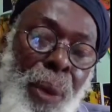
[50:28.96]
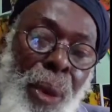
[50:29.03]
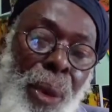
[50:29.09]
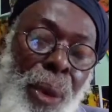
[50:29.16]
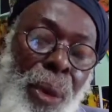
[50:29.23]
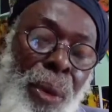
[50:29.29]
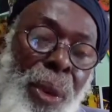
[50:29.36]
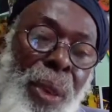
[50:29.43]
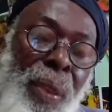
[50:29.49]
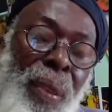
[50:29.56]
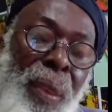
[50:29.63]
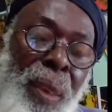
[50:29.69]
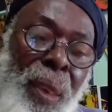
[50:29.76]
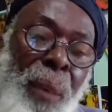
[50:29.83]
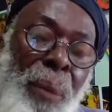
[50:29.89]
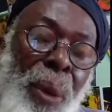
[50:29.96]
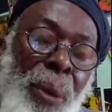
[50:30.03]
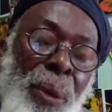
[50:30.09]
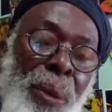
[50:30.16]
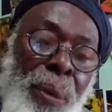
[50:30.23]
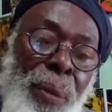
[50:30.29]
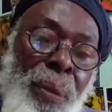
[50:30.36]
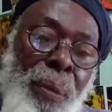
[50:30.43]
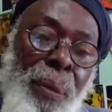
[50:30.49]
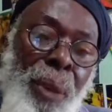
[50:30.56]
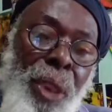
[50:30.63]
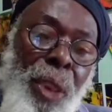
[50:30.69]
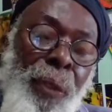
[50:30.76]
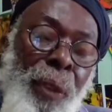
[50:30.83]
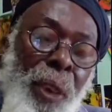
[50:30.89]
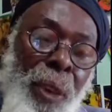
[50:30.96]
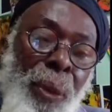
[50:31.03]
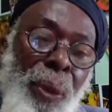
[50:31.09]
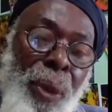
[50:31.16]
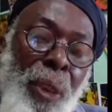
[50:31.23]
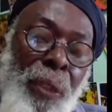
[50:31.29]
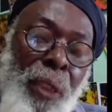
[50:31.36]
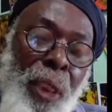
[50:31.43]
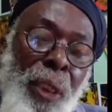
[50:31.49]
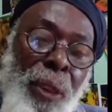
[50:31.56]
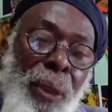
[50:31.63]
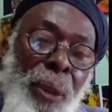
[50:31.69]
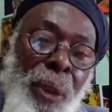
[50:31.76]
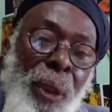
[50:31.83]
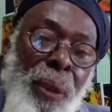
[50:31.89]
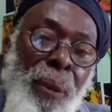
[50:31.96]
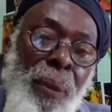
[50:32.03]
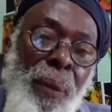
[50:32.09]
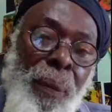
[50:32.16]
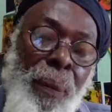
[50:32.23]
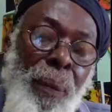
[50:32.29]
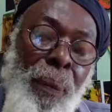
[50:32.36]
now the reasoning about Rastafari code of conduct and